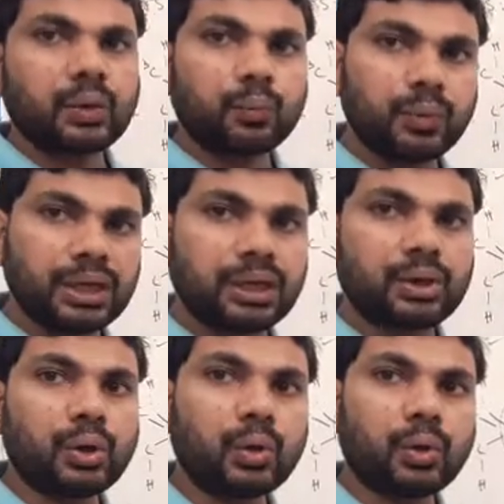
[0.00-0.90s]
We
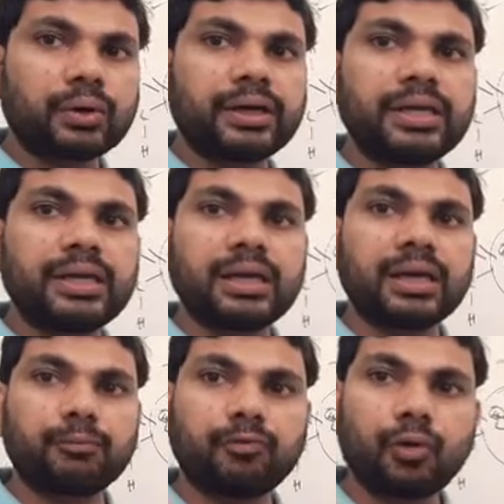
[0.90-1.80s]
know
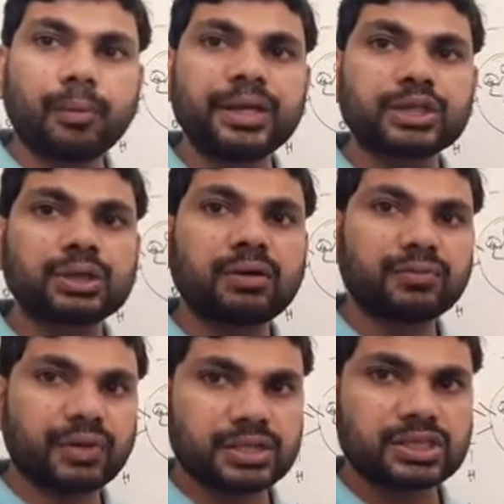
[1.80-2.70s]
already formation
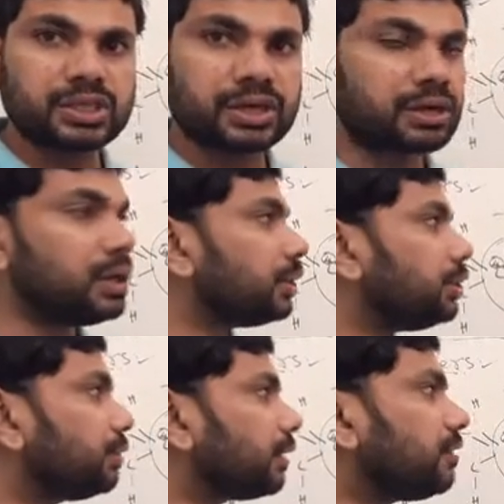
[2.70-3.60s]
of ester.
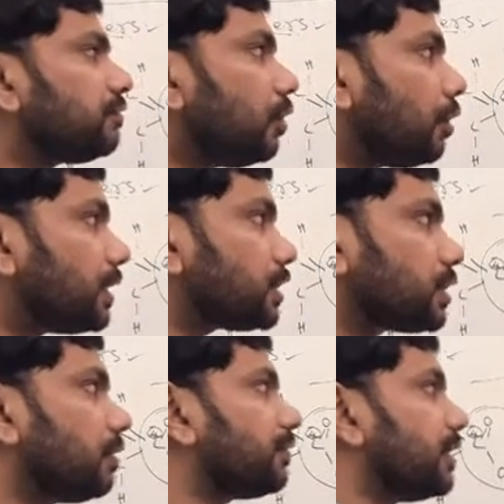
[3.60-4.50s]
During
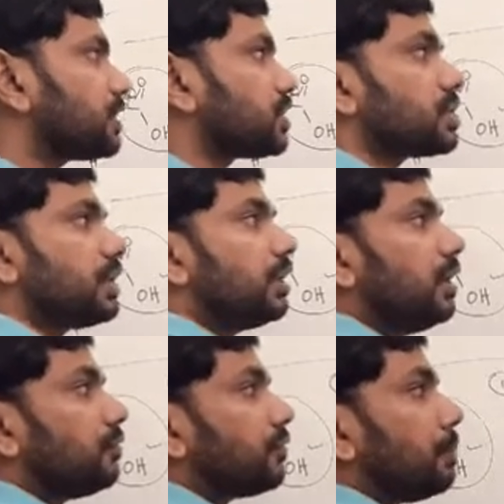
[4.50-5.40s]
formation of
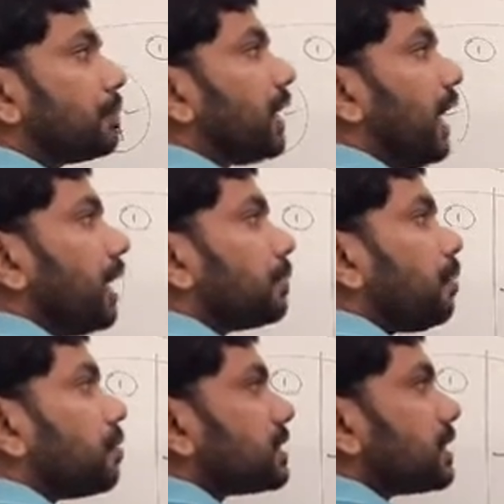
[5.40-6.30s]
ester, from
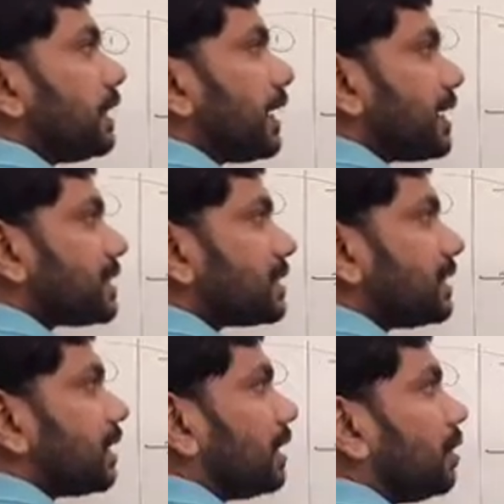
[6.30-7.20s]
carboxylic
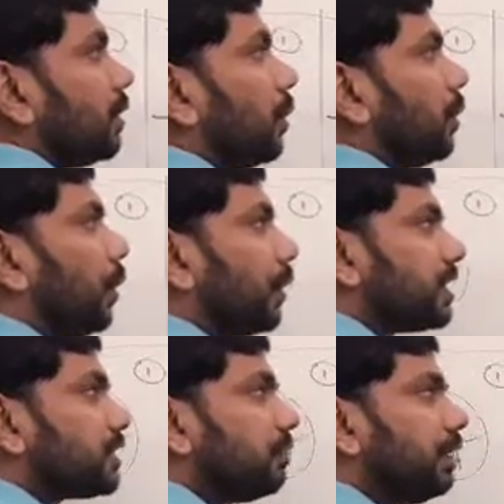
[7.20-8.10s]
acid,
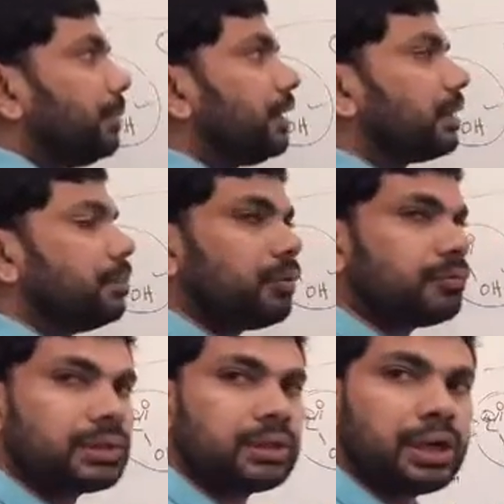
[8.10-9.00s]
OH will be removed.